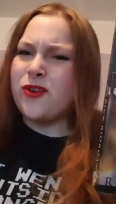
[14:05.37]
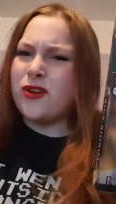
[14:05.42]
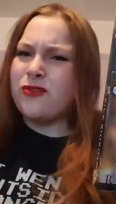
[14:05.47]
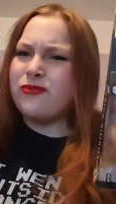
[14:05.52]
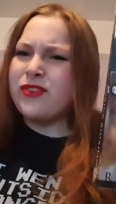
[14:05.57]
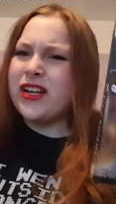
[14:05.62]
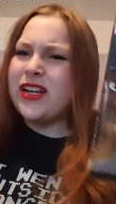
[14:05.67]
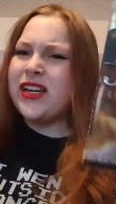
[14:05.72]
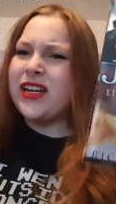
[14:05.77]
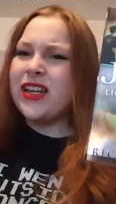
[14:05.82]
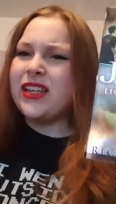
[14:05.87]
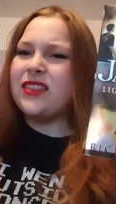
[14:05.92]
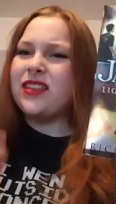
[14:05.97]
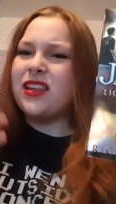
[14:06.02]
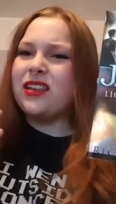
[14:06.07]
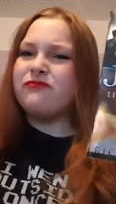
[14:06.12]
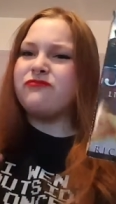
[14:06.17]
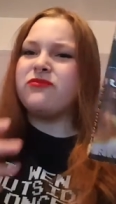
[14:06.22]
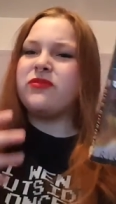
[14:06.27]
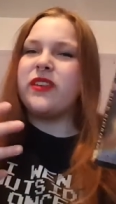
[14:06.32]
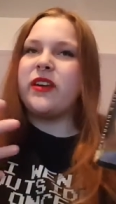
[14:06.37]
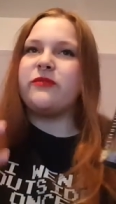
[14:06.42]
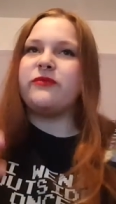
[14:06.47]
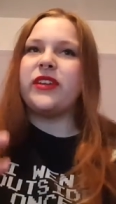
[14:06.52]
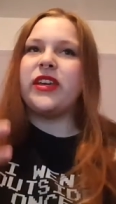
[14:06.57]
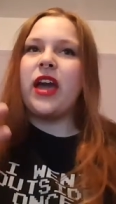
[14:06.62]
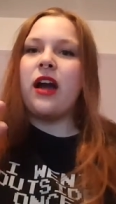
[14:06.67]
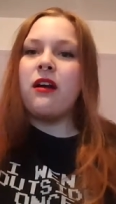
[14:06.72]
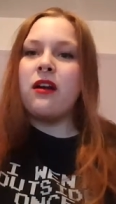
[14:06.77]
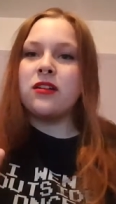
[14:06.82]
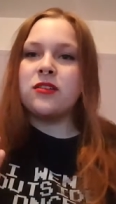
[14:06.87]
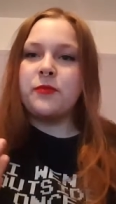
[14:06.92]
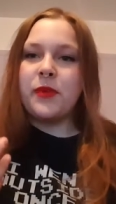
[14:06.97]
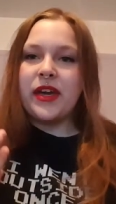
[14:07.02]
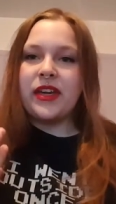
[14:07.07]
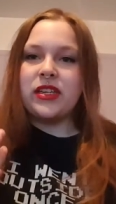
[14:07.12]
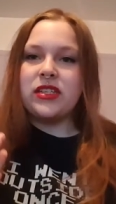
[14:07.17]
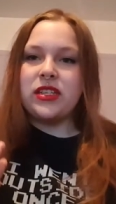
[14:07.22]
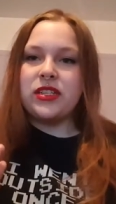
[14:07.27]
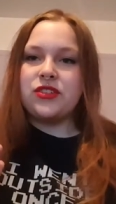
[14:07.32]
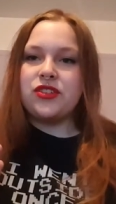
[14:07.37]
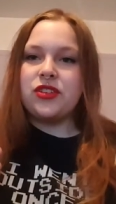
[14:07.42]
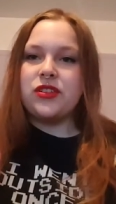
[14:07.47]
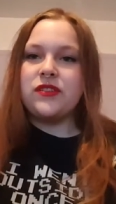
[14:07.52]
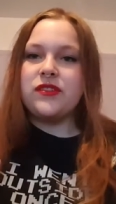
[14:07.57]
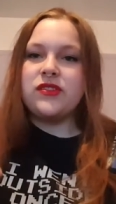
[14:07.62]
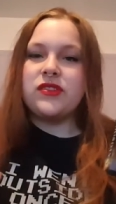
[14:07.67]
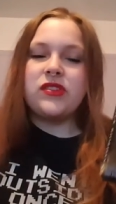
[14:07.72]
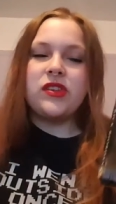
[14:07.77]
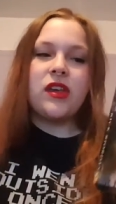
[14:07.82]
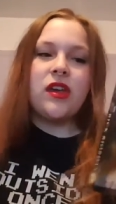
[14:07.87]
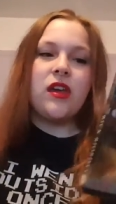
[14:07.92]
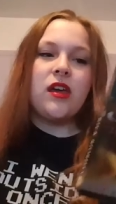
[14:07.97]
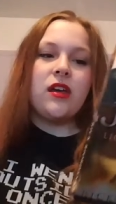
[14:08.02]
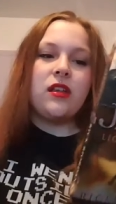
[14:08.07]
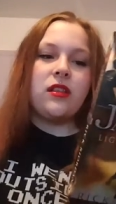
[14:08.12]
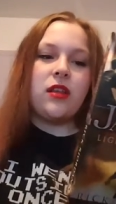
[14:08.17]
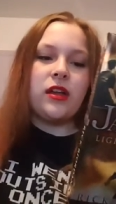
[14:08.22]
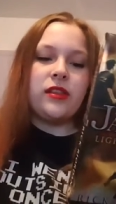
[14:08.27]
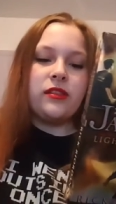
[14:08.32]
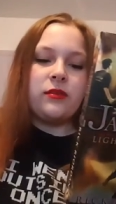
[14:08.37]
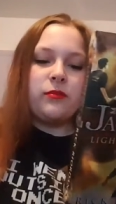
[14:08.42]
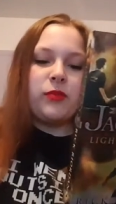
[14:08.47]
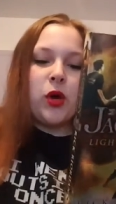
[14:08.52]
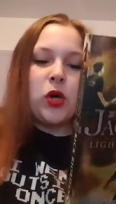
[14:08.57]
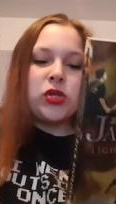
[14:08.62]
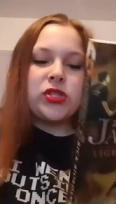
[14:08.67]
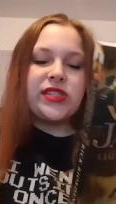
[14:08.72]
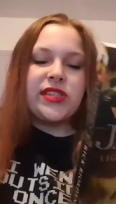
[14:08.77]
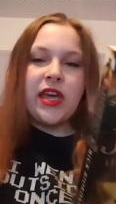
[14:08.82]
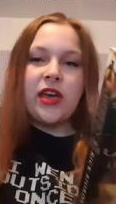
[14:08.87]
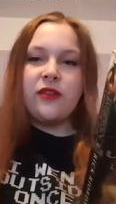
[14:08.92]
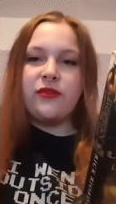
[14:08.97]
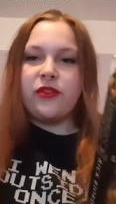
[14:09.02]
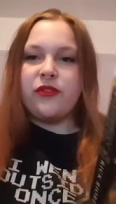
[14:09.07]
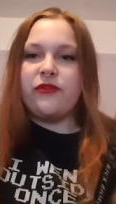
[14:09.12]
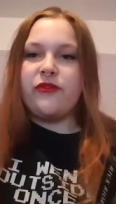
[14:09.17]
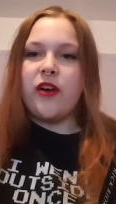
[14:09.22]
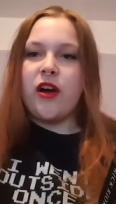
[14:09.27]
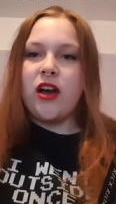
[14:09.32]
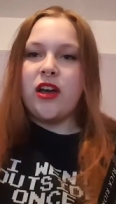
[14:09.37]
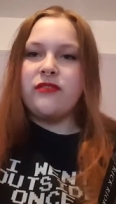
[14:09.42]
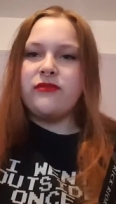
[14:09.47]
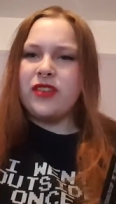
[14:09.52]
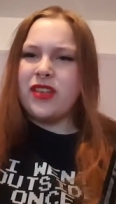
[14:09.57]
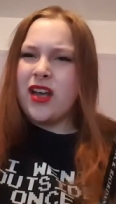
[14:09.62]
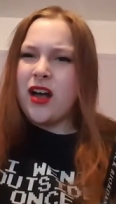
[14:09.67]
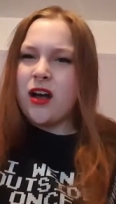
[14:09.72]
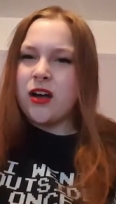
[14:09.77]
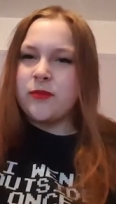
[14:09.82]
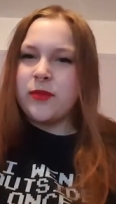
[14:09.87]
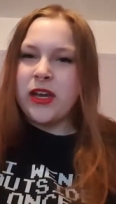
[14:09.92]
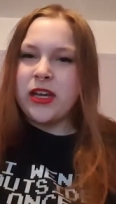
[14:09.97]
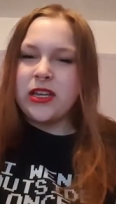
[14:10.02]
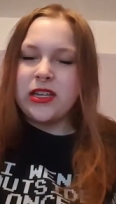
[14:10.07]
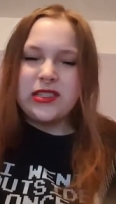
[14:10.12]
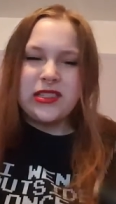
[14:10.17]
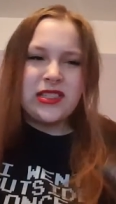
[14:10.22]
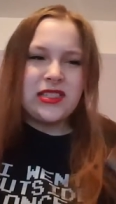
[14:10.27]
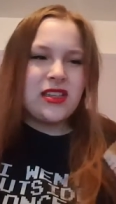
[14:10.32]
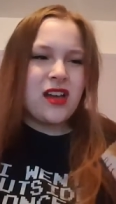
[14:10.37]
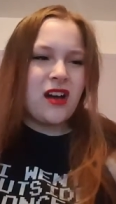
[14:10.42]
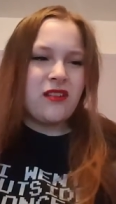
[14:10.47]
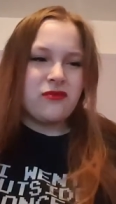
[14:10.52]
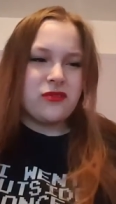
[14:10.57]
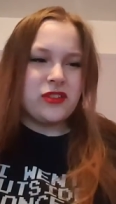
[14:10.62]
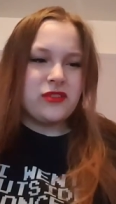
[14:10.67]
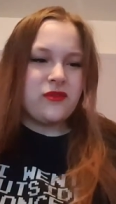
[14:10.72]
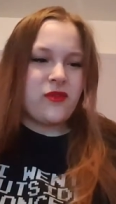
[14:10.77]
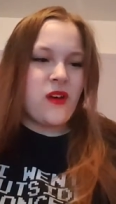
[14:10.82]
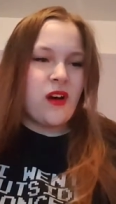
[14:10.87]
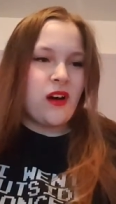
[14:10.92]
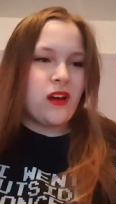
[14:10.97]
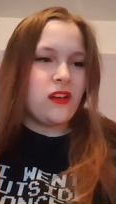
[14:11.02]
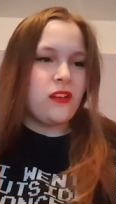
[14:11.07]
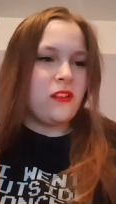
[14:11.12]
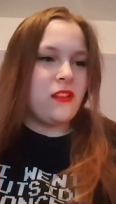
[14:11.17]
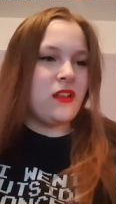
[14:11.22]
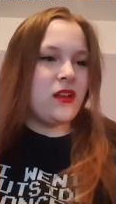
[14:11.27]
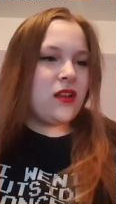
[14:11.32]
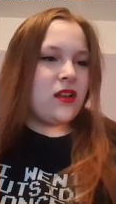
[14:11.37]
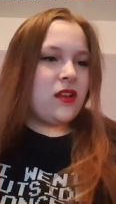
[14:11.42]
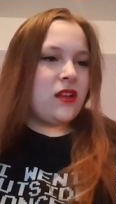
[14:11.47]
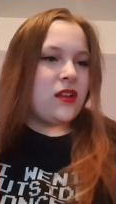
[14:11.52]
I really need the lovely hardback editions, like the box set of the 5 in hardback, because this cover is vile.